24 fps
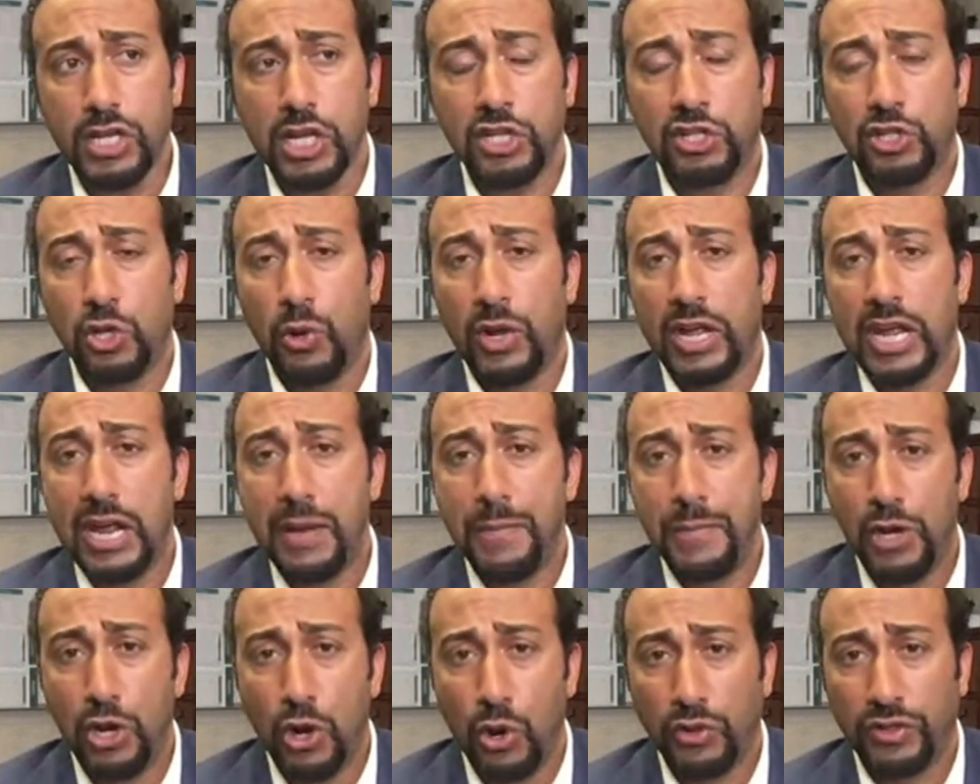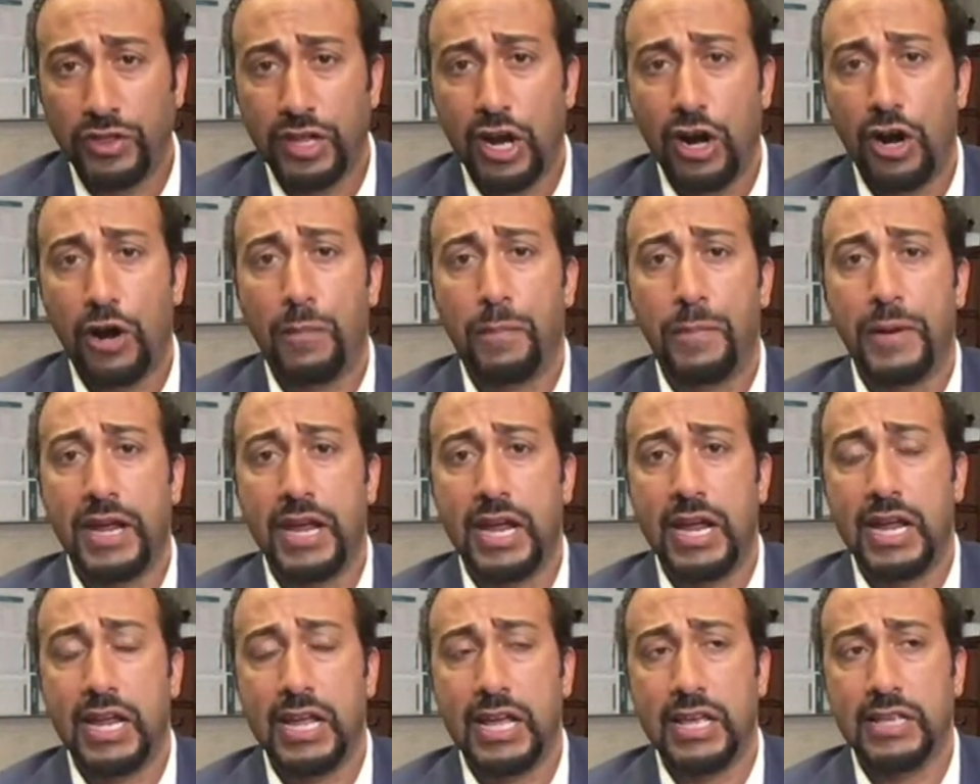so
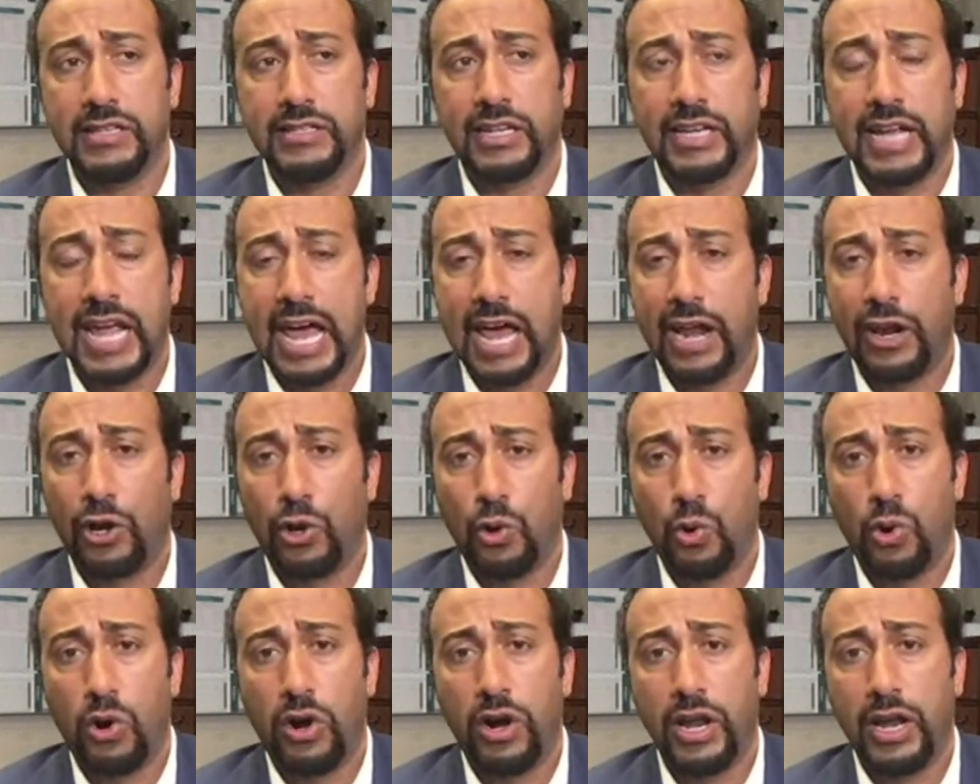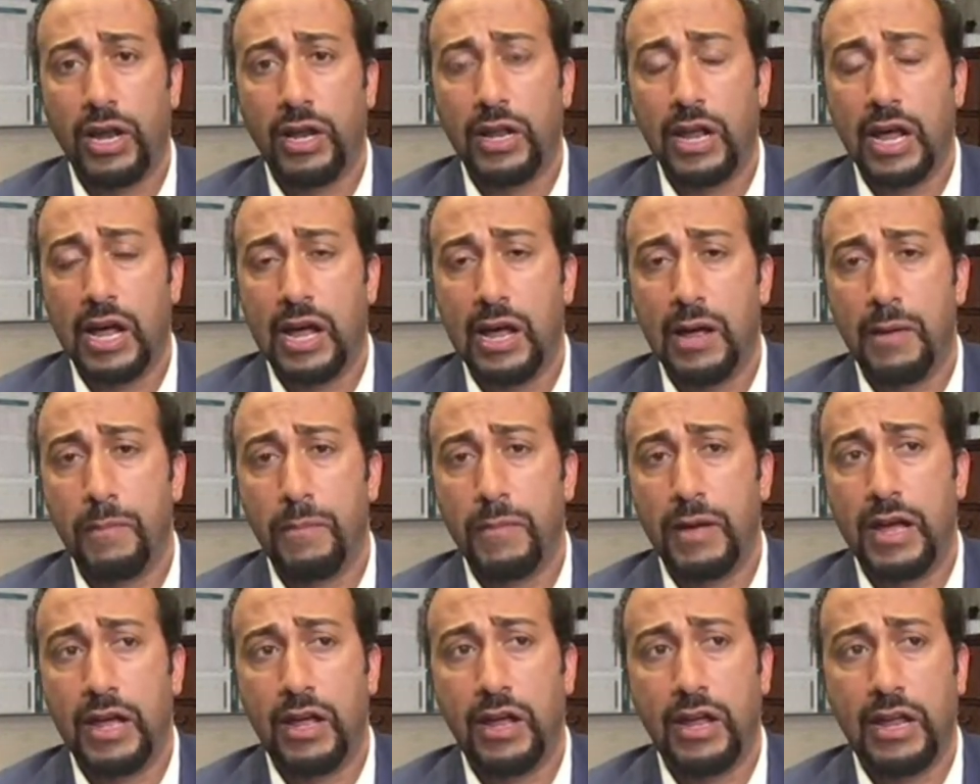immunotherapy is a category,
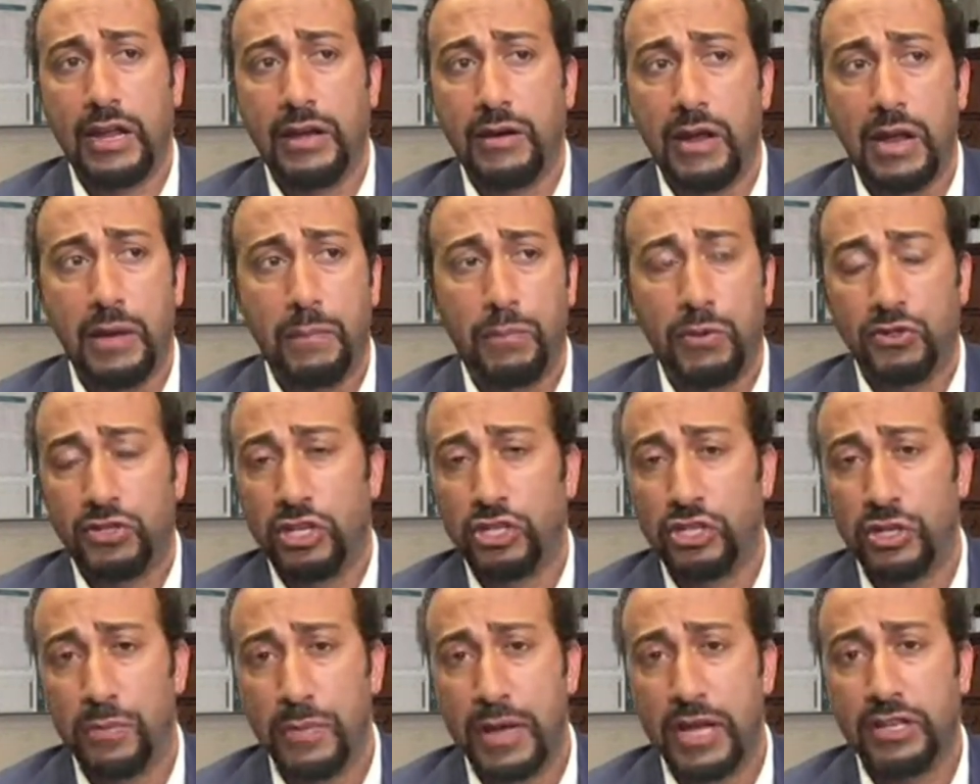um, and, and, precision